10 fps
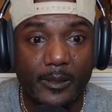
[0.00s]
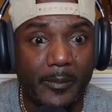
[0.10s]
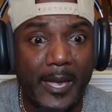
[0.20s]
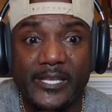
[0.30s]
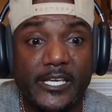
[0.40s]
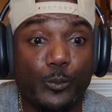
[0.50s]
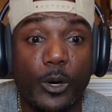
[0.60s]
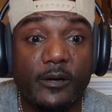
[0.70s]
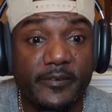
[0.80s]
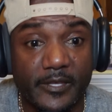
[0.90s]
Maybe it didn't
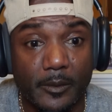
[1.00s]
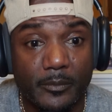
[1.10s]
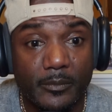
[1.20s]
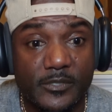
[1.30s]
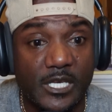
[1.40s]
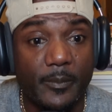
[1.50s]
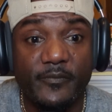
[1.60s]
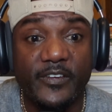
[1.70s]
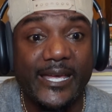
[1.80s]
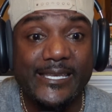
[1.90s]
work for them. Some
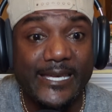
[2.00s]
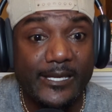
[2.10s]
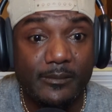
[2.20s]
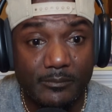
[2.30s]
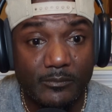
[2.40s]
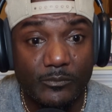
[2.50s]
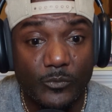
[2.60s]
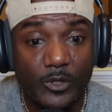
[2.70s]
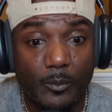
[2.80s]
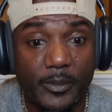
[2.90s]
of it did,
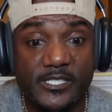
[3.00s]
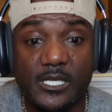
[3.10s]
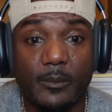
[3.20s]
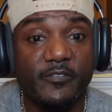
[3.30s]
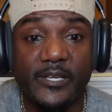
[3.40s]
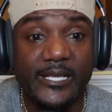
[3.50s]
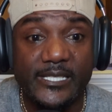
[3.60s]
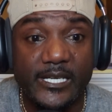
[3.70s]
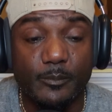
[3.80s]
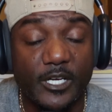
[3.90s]
but some of it
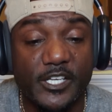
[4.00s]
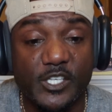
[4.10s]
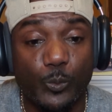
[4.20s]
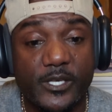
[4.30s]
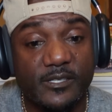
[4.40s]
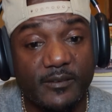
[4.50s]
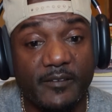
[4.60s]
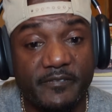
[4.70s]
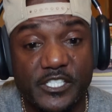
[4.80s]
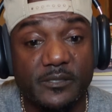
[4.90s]
didn't because it wasn't
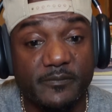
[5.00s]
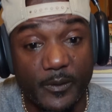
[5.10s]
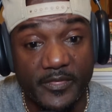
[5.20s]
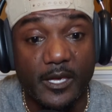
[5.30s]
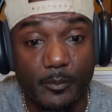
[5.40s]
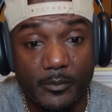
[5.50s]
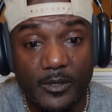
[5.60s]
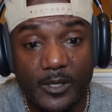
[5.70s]
efficient for them.